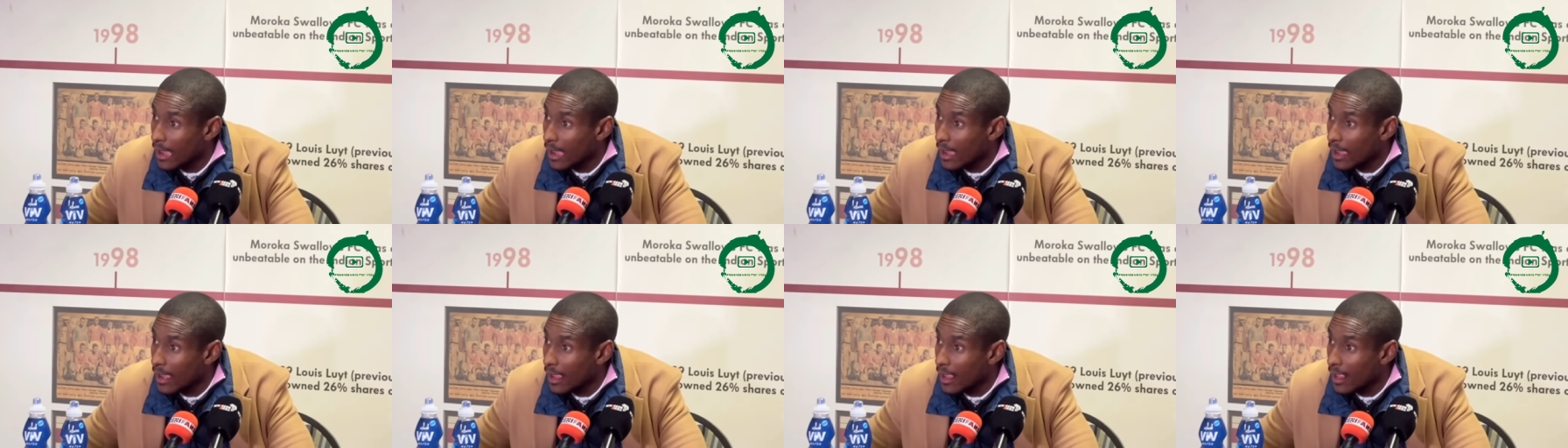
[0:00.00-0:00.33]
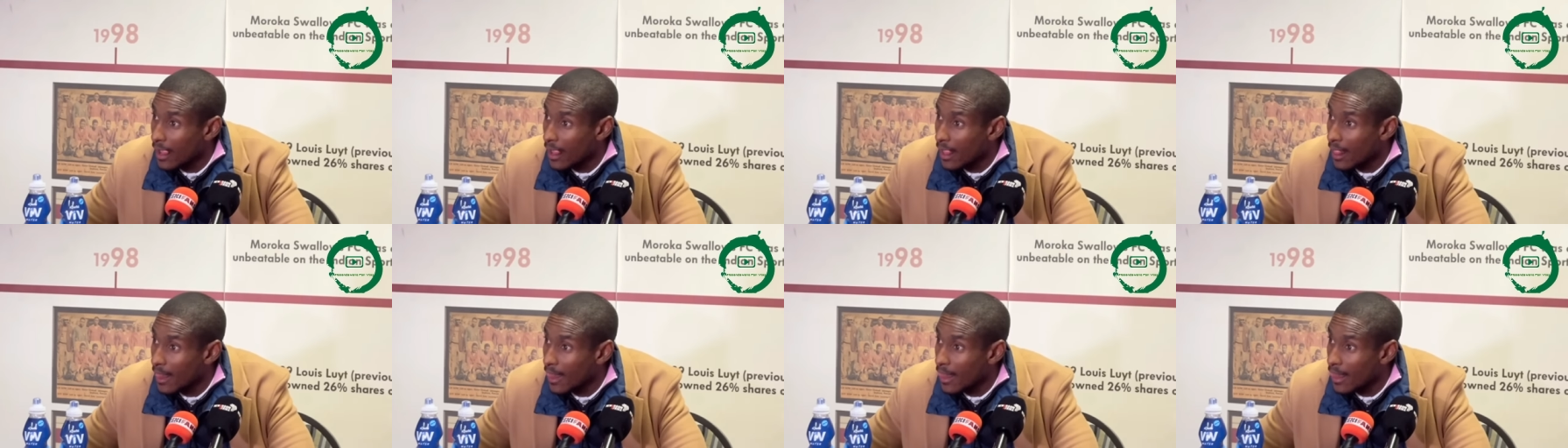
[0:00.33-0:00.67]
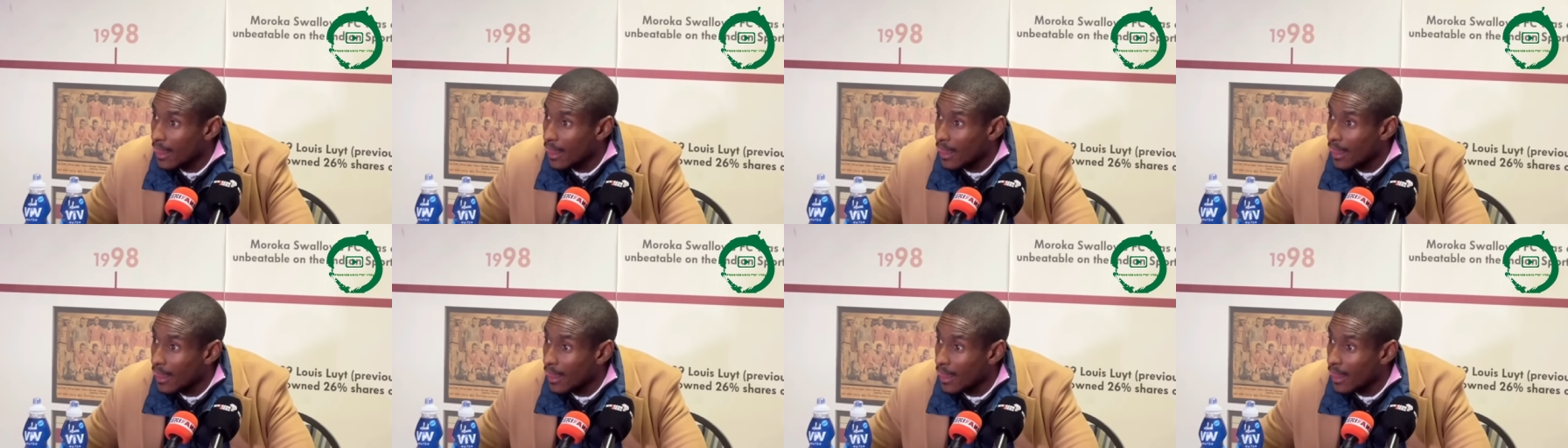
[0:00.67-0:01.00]
How do you
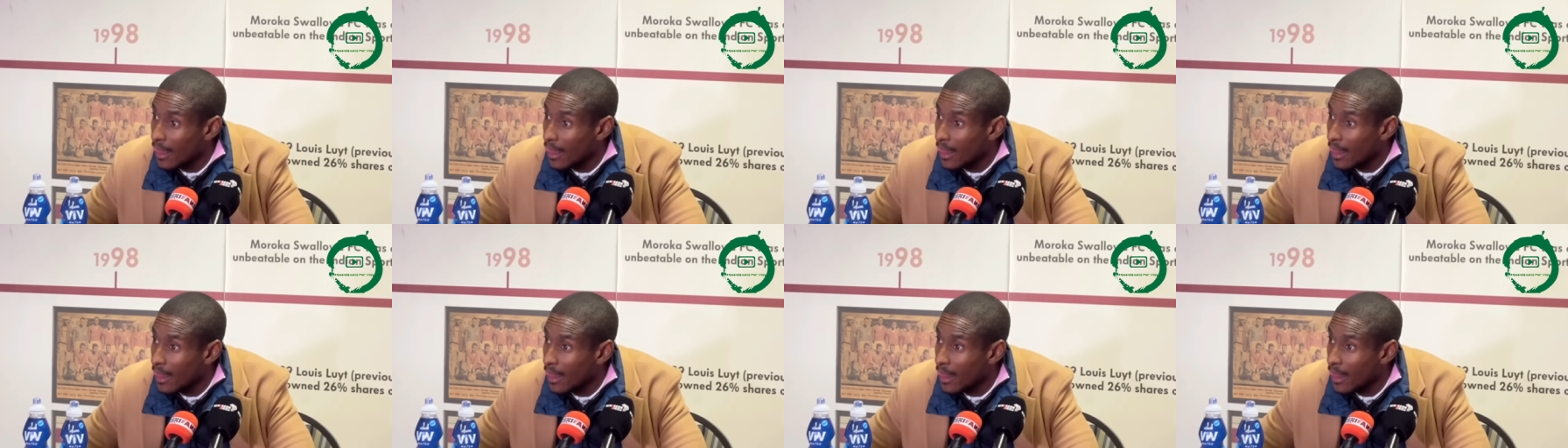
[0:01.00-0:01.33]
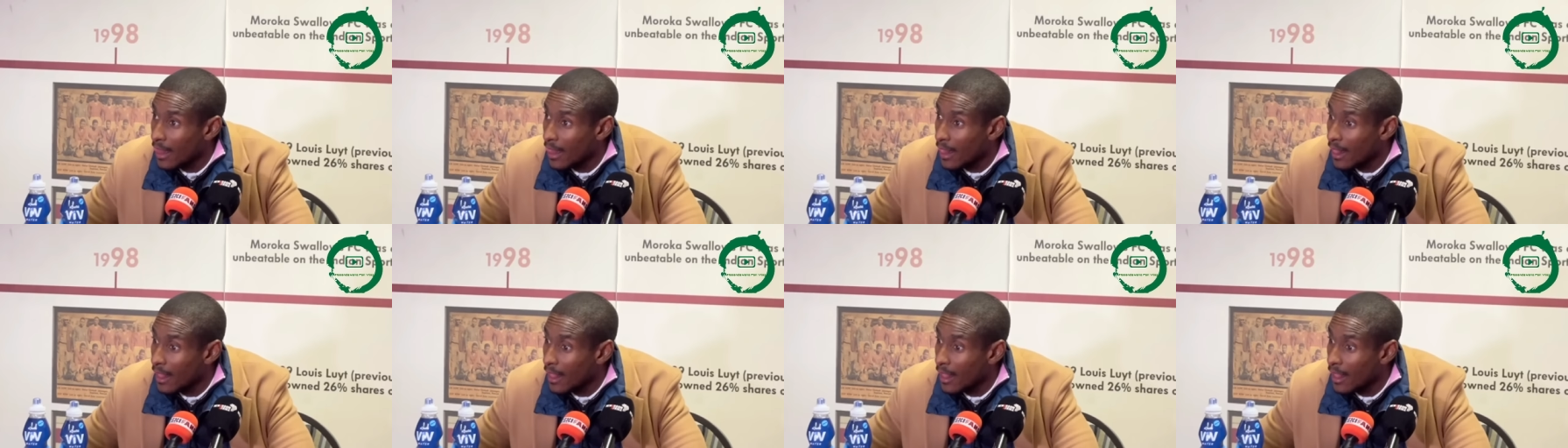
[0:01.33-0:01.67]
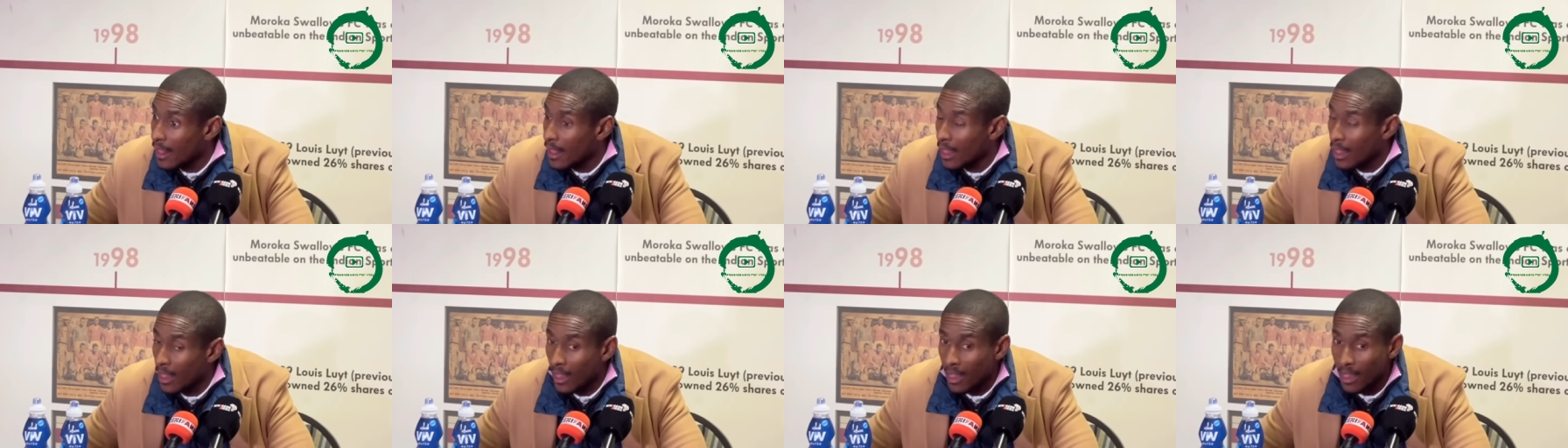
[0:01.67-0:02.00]
reflect to such
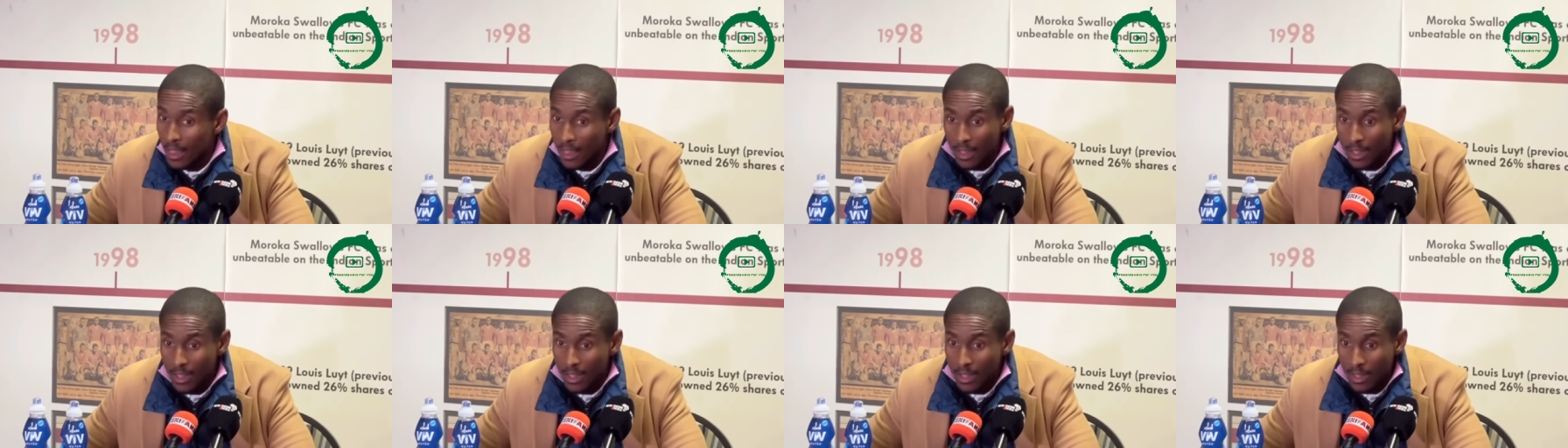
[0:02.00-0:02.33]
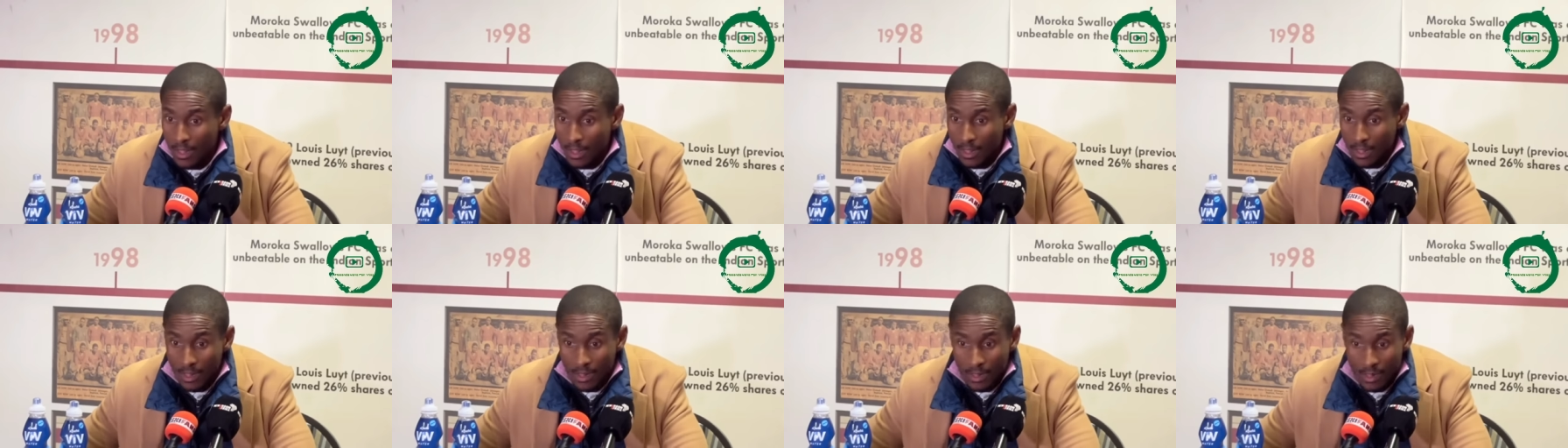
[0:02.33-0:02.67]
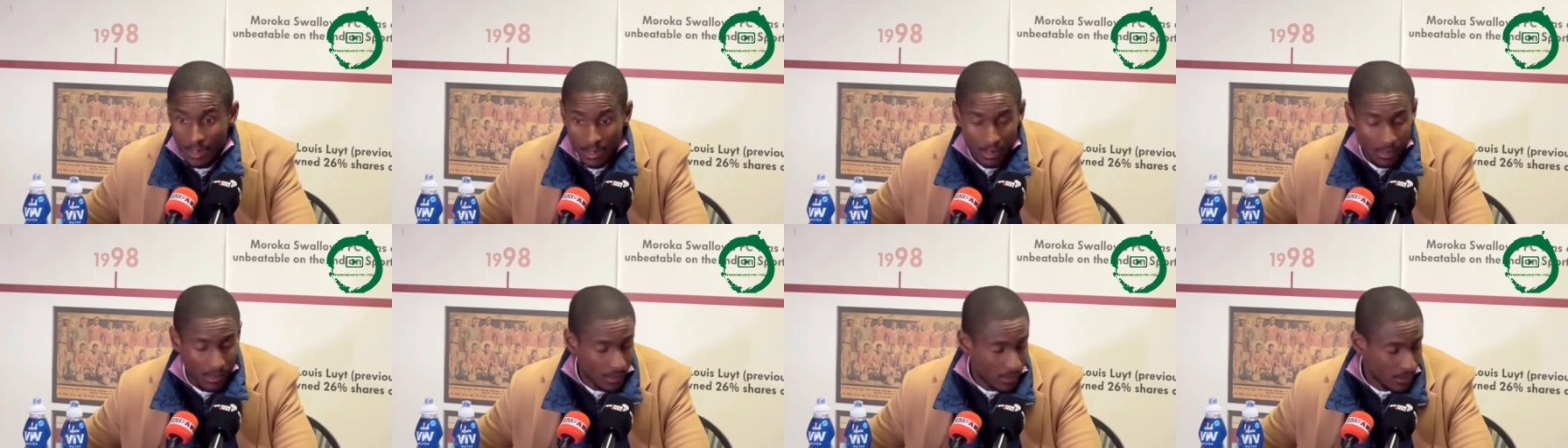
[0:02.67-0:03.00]
stats?
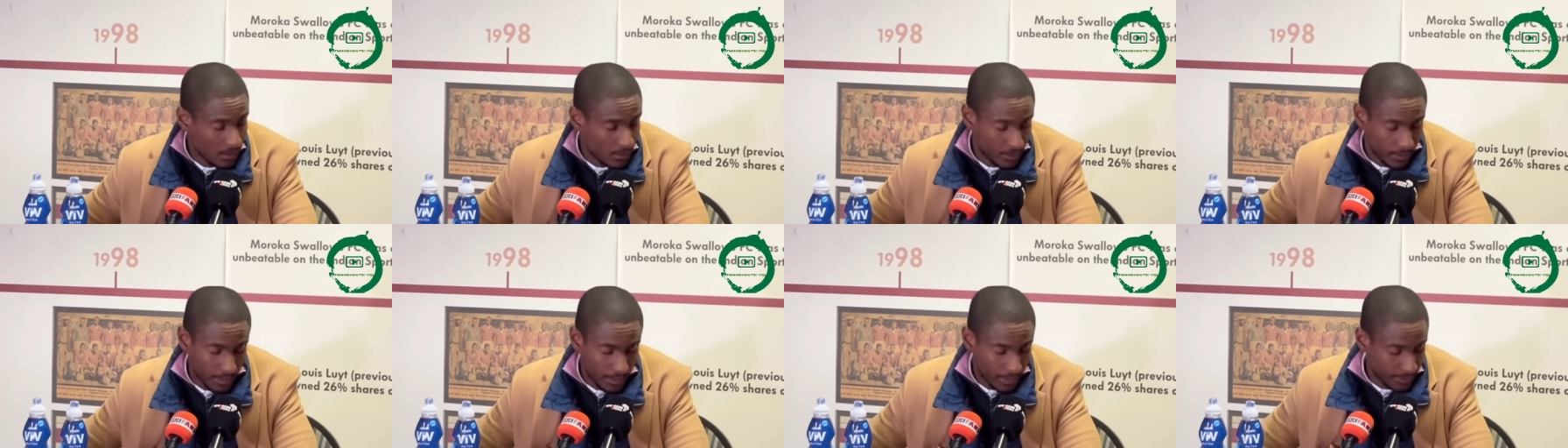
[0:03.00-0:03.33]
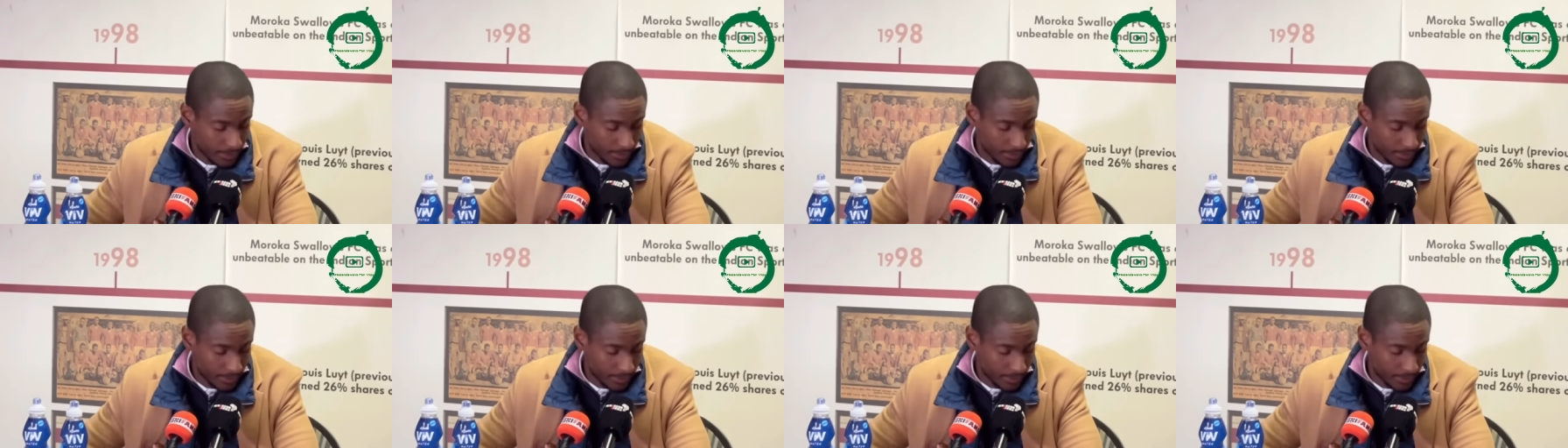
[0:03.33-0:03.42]
Uh,